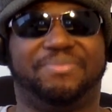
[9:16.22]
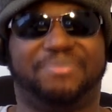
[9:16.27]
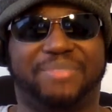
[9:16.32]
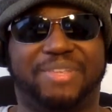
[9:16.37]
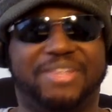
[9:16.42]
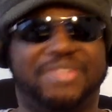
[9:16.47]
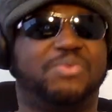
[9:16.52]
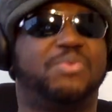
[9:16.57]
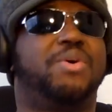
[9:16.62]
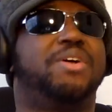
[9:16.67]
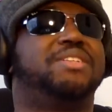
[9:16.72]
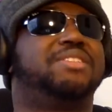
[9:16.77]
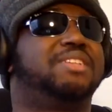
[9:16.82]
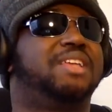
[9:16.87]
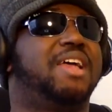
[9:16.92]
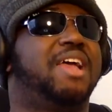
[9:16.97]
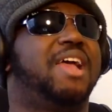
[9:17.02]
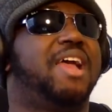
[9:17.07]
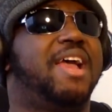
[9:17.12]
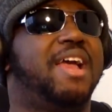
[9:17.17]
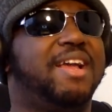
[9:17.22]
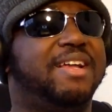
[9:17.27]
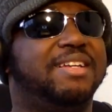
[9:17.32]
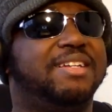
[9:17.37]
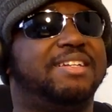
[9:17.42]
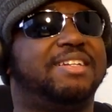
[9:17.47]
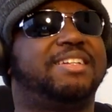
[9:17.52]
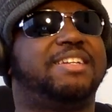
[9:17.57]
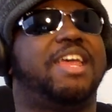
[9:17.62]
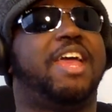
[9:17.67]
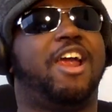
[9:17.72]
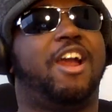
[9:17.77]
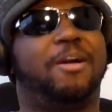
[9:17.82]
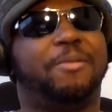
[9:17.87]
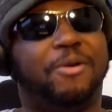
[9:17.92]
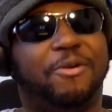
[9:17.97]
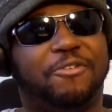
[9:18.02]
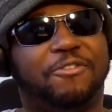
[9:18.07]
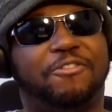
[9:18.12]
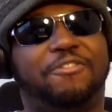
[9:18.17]
This was
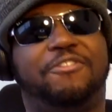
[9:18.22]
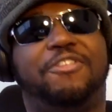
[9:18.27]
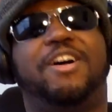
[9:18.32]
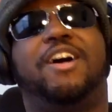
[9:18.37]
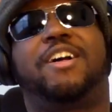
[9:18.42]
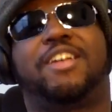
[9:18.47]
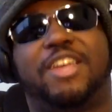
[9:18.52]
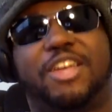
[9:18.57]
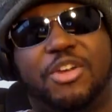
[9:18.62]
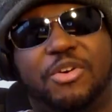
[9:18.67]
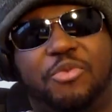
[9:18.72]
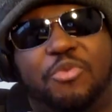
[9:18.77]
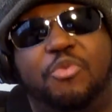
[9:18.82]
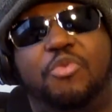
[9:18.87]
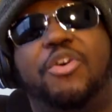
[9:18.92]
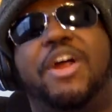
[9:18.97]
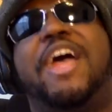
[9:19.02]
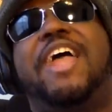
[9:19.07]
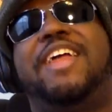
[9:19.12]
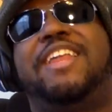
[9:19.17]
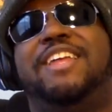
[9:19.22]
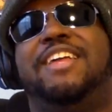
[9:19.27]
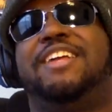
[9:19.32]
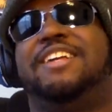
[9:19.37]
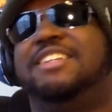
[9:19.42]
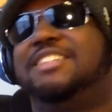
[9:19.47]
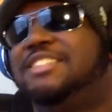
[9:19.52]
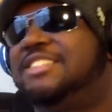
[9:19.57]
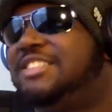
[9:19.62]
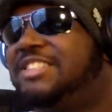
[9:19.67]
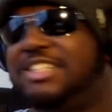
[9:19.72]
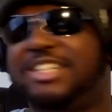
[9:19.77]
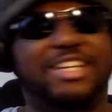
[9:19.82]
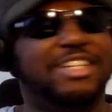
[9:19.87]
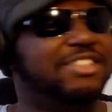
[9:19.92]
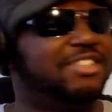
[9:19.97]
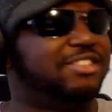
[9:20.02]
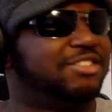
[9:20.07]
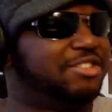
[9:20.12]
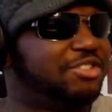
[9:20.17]
terrible fucking writing.
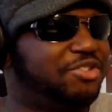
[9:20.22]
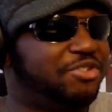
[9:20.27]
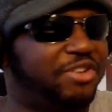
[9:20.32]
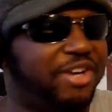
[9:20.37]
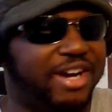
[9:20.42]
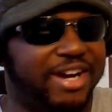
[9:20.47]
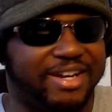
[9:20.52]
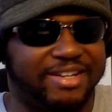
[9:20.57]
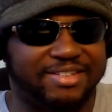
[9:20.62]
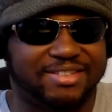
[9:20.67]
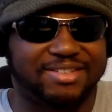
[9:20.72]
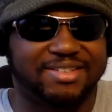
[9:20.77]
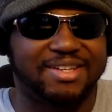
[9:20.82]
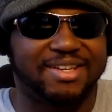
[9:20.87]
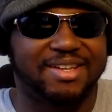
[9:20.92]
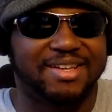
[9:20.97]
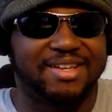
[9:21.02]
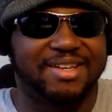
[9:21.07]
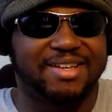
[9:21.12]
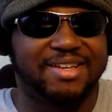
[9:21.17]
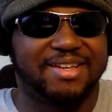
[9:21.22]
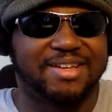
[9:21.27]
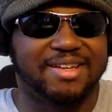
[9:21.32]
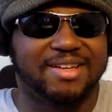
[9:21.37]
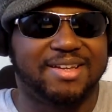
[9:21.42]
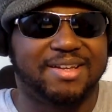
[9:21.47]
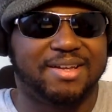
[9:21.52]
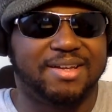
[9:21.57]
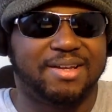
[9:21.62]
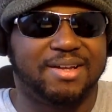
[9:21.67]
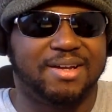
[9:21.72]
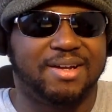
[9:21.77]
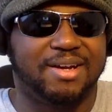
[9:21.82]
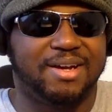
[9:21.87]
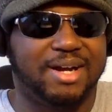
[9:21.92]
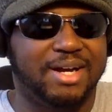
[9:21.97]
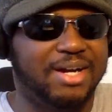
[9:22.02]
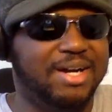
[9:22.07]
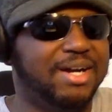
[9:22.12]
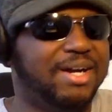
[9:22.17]
Jesus Christ.
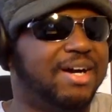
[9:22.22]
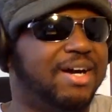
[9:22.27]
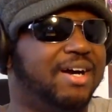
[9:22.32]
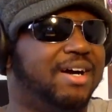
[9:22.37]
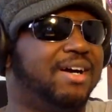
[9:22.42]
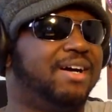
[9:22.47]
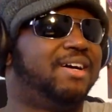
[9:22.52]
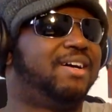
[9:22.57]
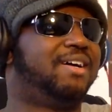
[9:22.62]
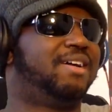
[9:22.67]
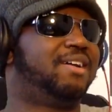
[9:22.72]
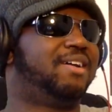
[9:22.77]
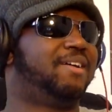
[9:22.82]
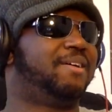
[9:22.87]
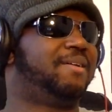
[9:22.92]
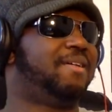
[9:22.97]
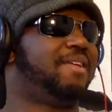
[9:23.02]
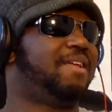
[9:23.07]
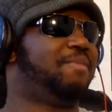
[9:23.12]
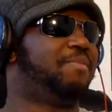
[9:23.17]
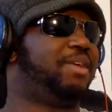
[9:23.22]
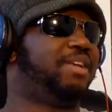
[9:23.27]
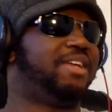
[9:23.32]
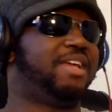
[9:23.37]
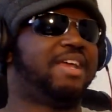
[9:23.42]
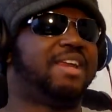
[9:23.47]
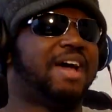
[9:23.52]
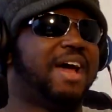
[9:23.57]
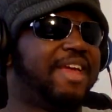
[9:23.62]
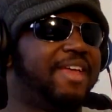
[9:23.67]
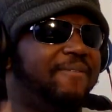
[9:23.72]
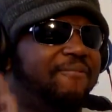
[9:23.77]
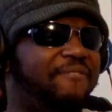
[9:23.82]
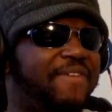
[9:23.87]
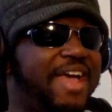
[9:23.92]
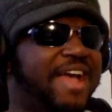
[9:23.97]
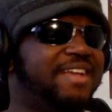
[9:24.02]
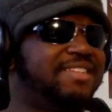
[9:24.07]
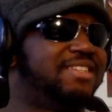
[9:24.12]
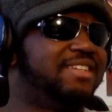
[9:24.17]
But yet, I am
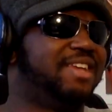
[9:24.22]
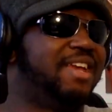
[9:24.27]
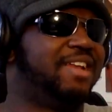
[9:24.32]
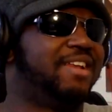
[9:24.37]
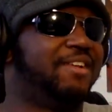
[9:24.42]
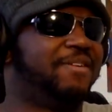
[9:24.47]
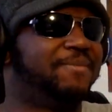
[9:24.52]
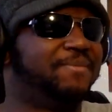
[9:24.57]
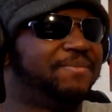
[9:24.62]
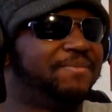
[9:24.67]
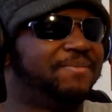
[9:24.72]
fascinated.